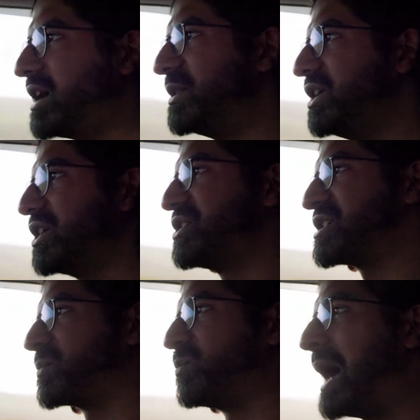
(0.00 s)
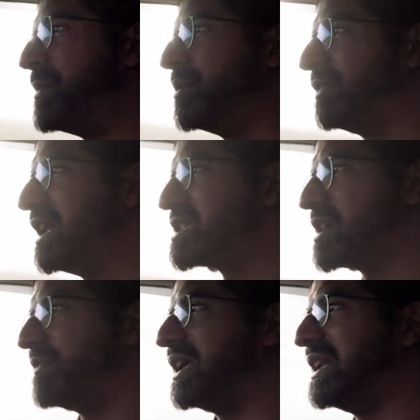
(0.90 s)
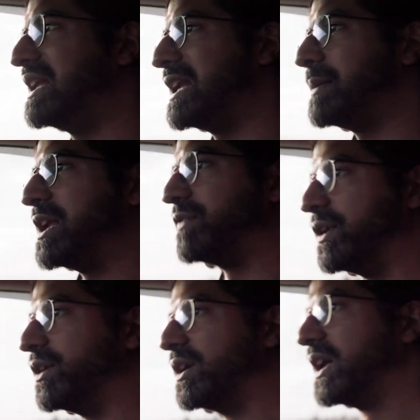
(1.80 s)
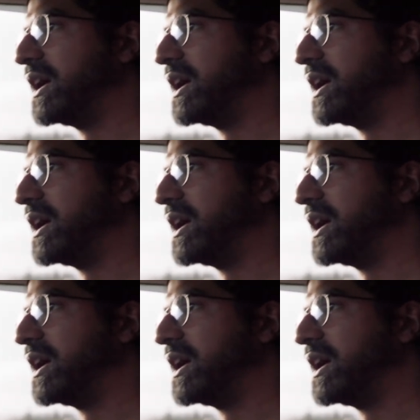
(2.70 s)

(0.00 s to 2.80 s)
I mean, you can just wham them really. You don't really need any pedal feel.